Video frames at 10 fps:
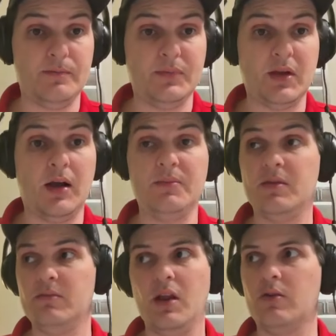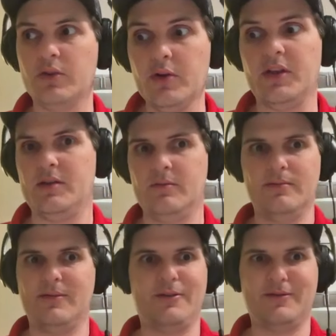Um, you know, clearly
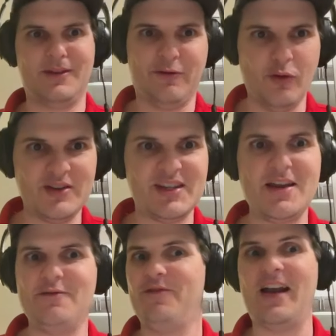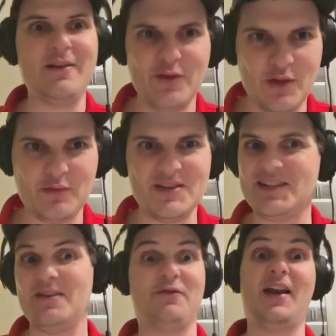we're the four seed fighting for the three seed,
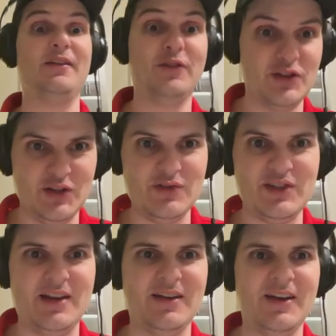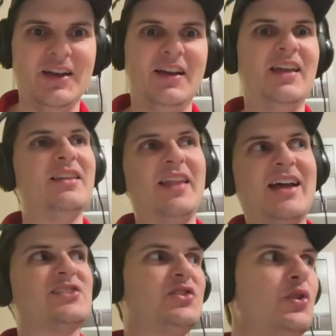fighting for the two seed in the
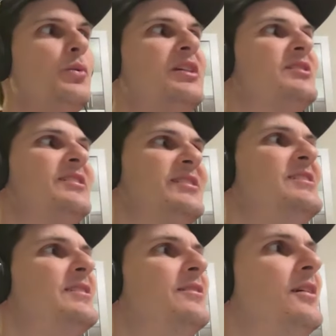last two weeks of the season.